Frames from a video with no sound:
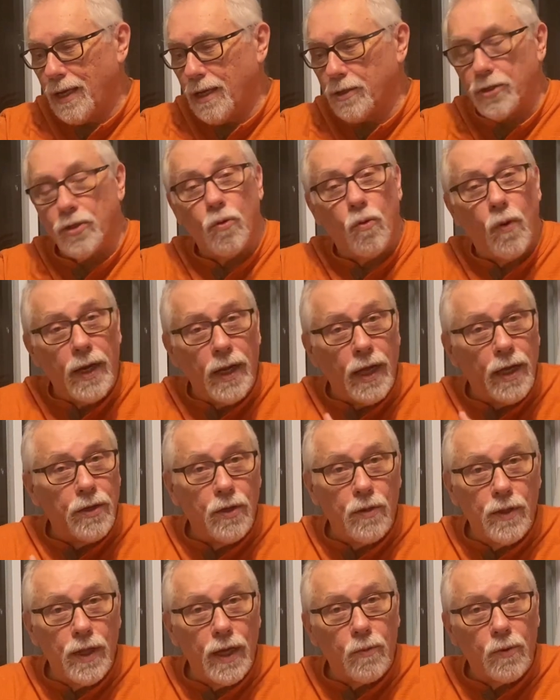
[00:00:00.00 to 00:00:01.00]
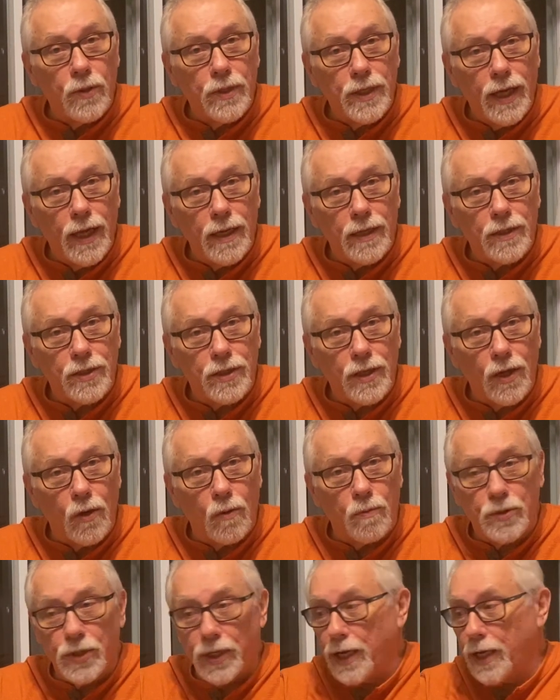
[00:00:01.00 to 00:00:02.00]
So why not do that with
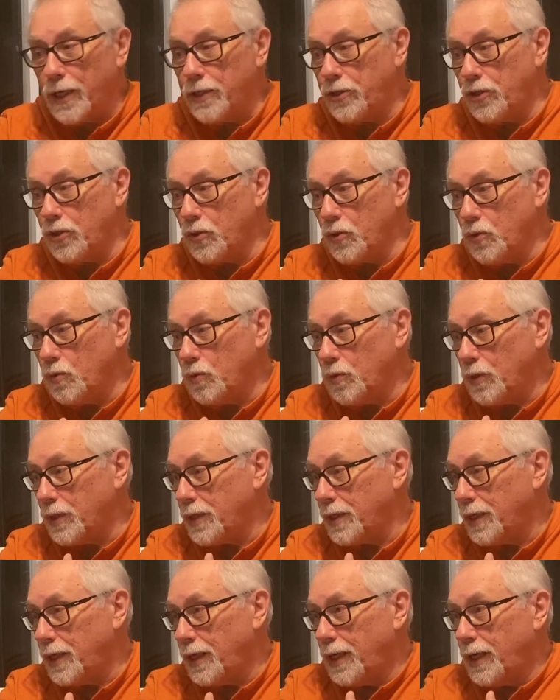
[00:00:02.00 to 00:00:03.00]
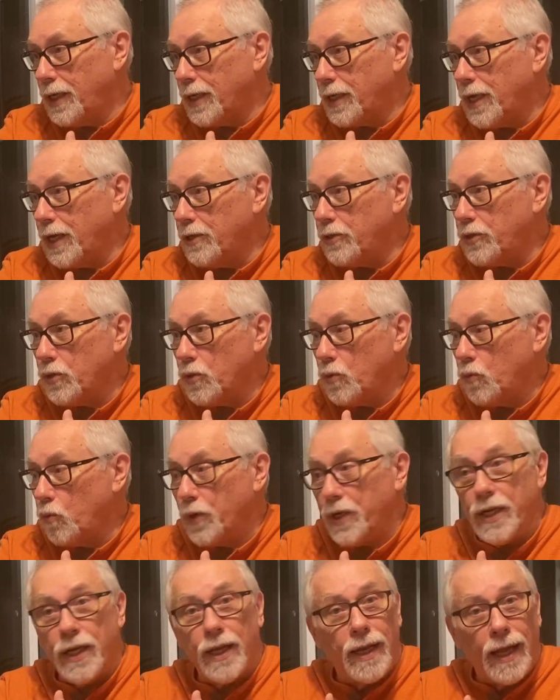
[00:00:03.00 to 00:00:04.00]
telescopes? Can't you
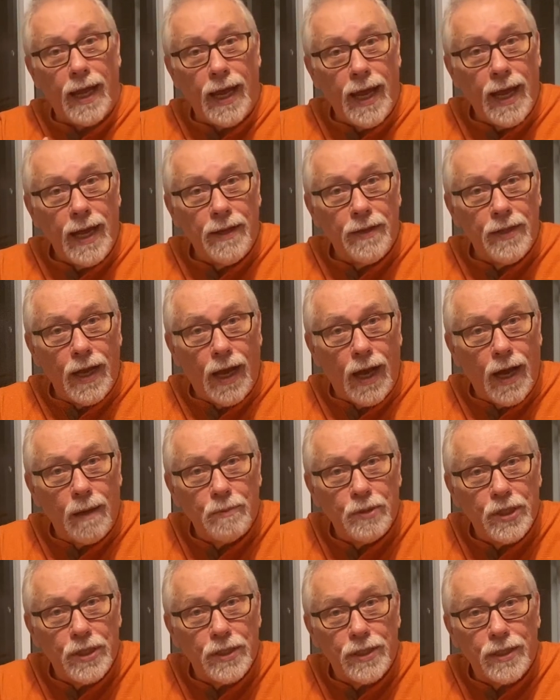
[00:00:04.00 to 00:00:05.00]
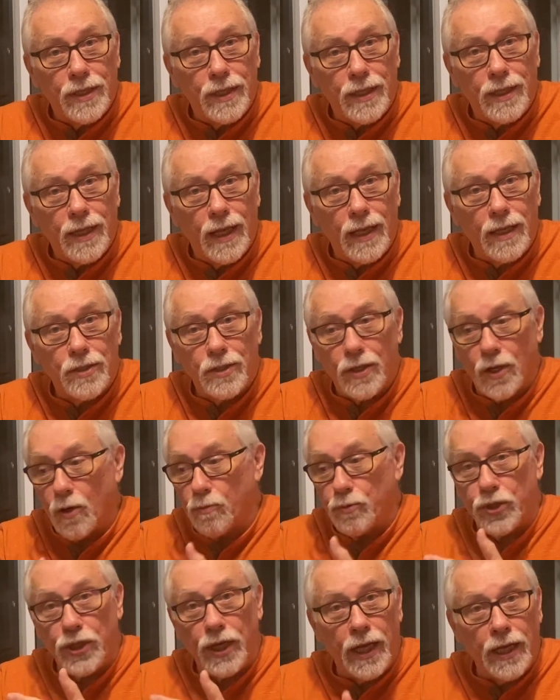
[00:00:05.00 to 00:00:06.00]
realign the objects in a
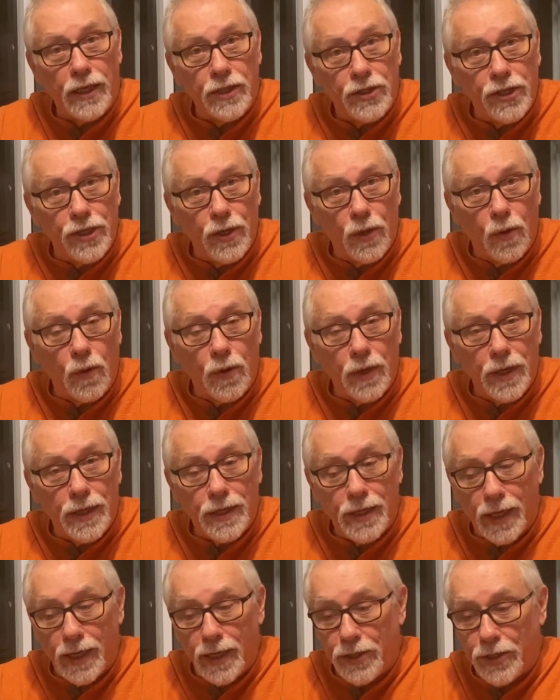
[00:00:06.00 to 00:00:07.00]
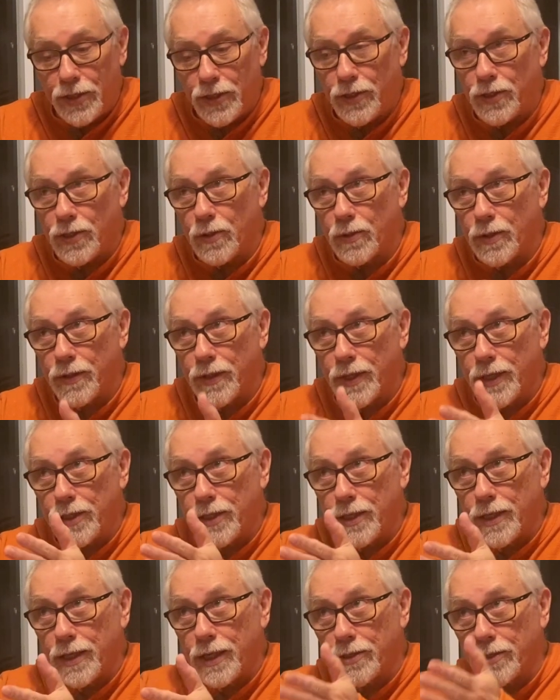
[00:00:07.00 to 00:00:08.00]
telescope, change the orientation so that
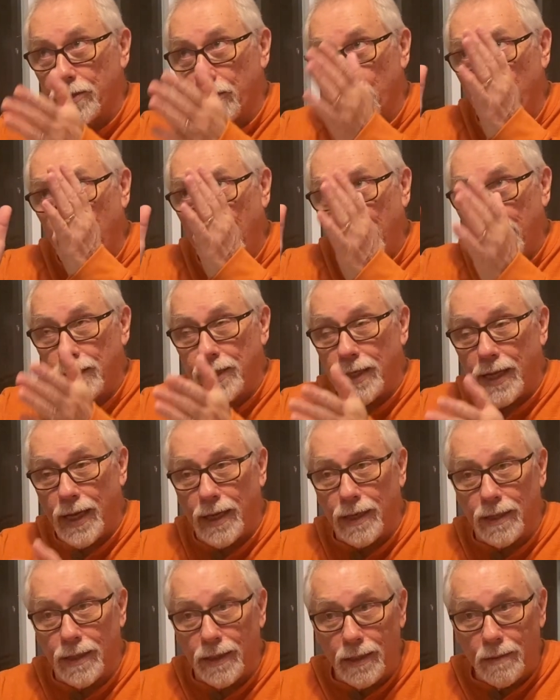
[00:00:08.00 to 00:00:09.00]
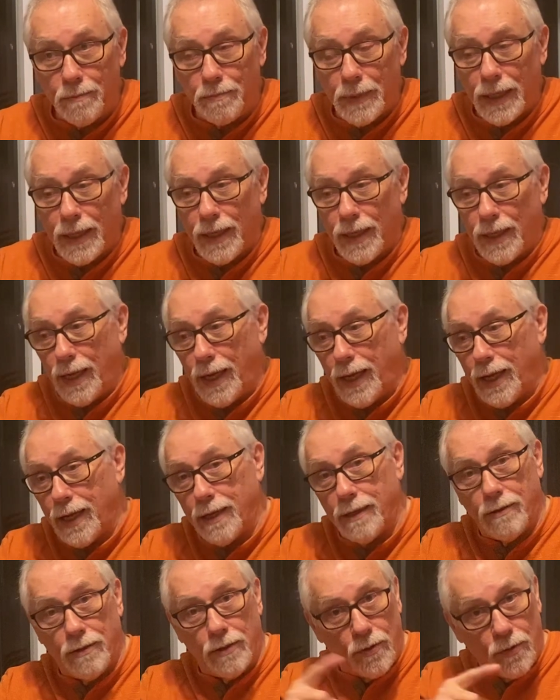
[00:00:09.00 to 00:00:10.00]
these things are right side up
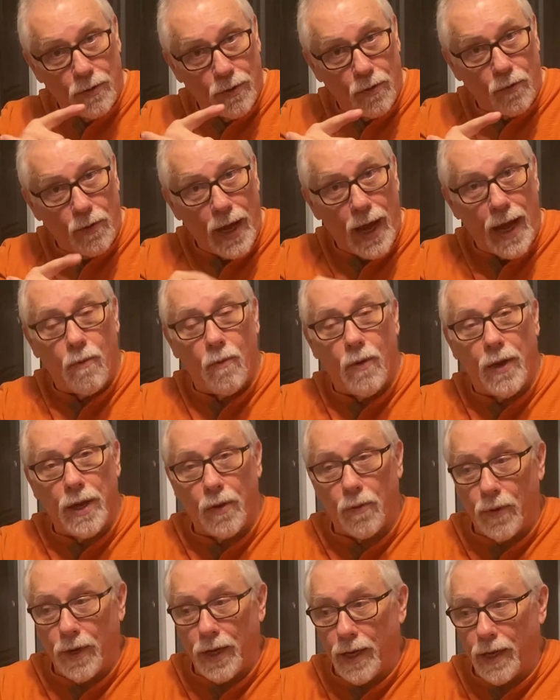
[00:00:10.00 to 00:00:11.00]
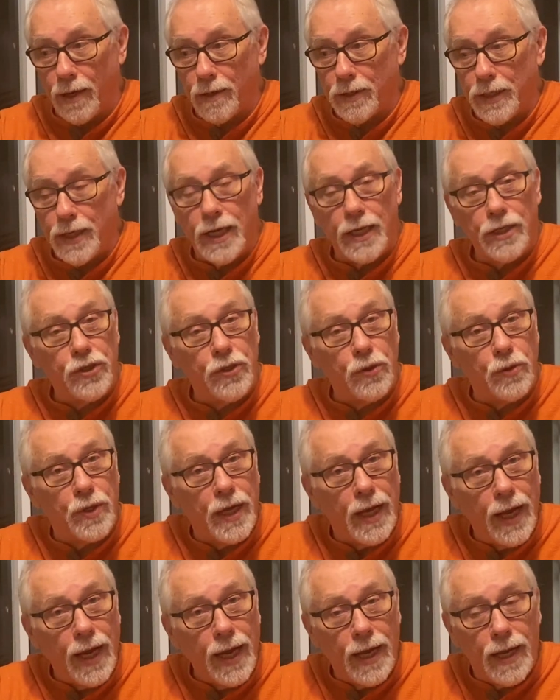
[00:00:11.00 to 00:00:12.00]
and the right way around? Yes, you
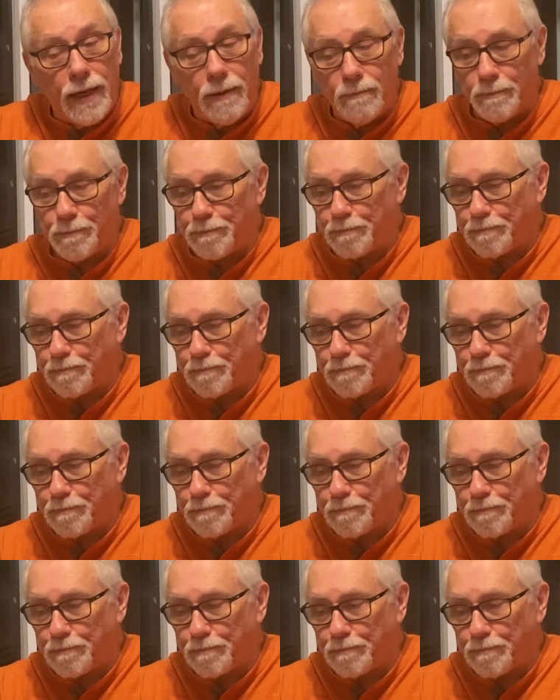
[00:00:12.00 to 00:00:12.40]
can.